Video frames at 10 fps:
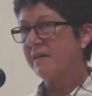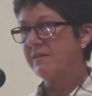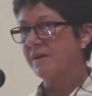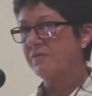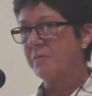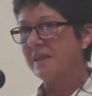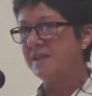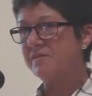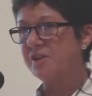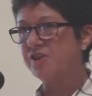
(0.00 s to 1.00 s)
I think, from
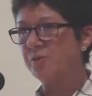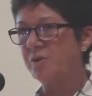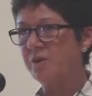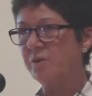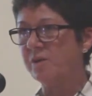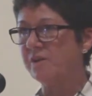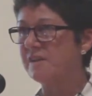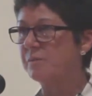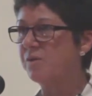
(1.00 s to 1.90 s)
individual units,